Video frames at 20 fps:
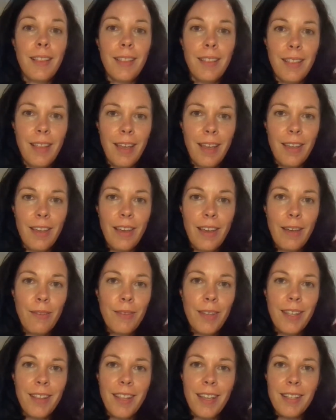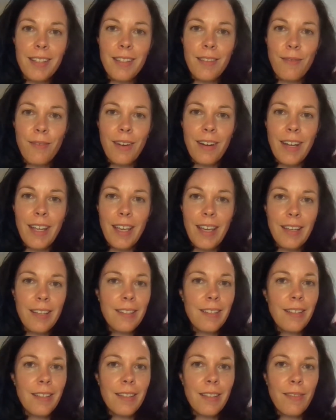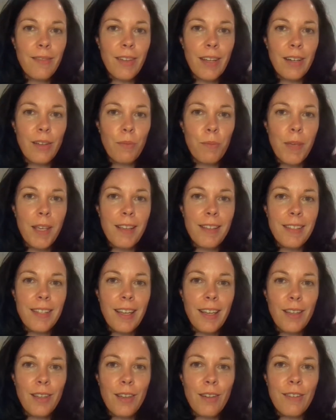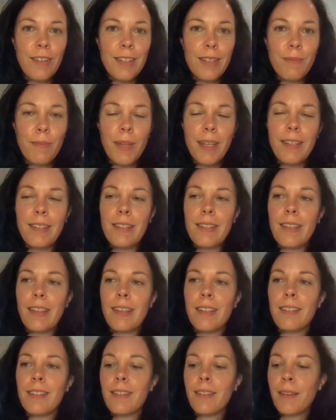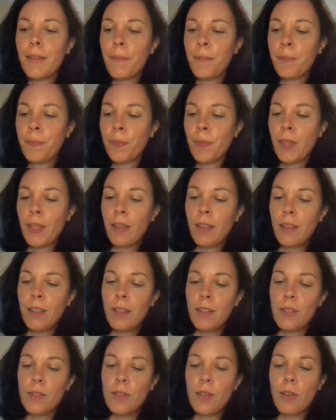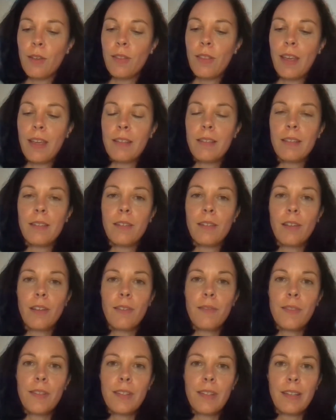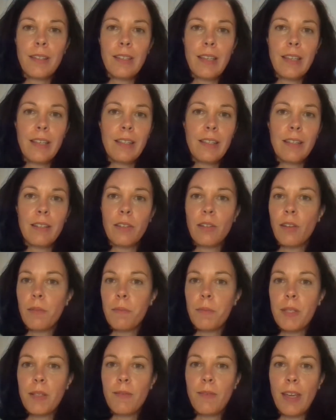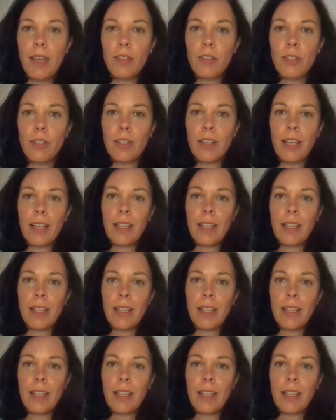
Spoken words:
There you have it. That's the very essence of NLP, is that curious mindset. So they did a lot of studies and observation,